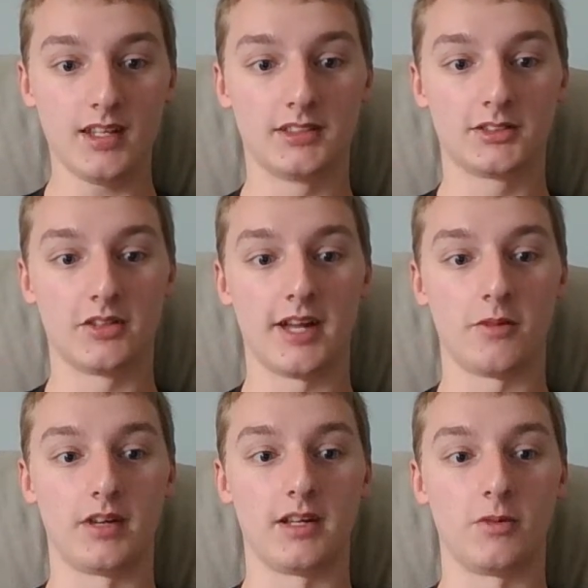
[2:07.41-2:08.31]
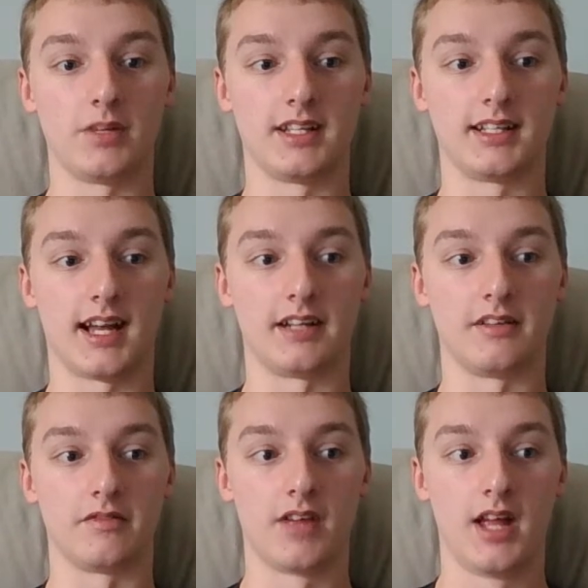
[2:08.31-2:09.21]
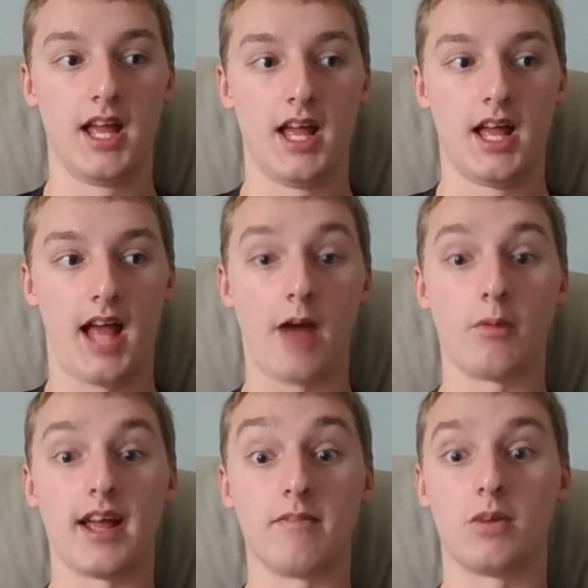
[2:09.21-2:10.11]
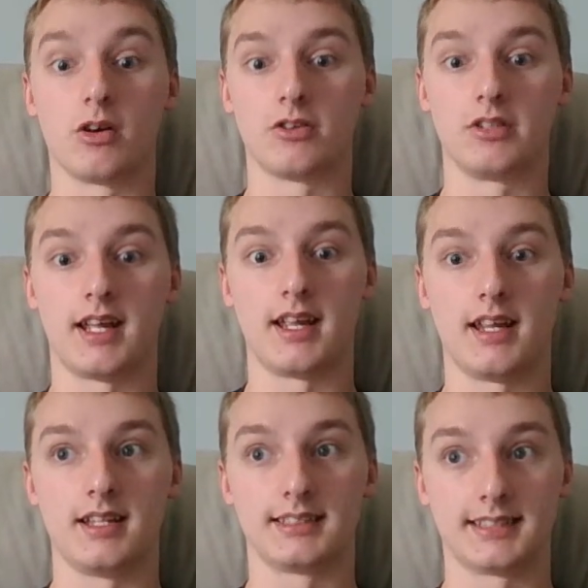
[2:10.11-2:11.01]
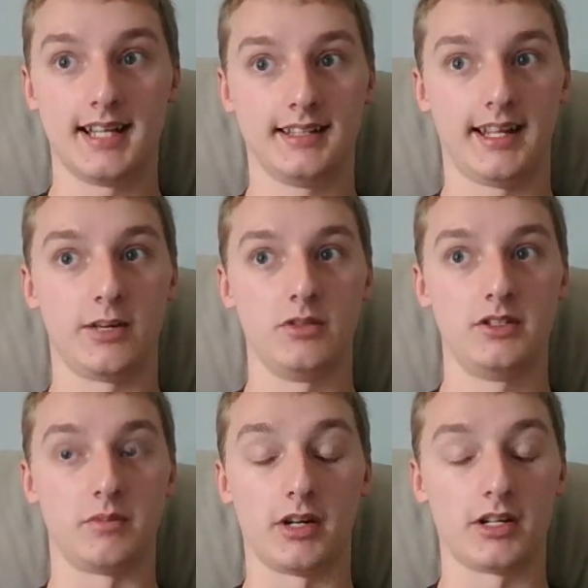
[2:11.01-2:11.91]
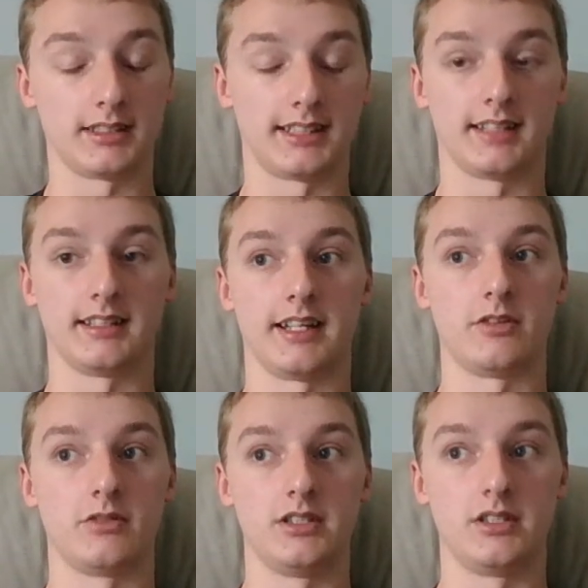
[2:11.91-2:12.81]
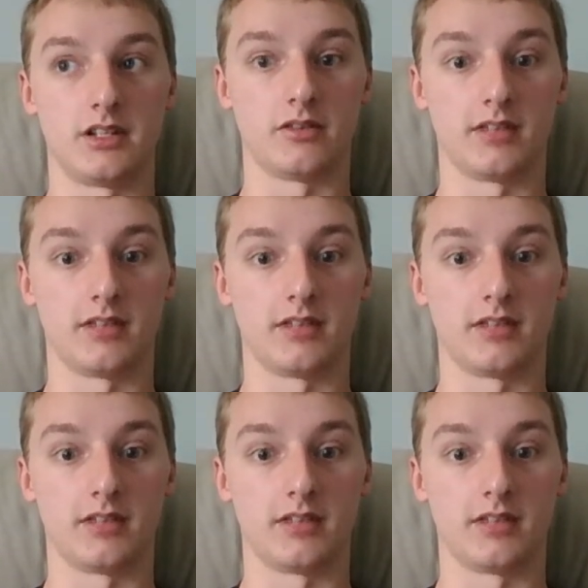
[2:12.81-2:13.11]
so that way we could kind of, how we have modern day sign language, American Sign Language,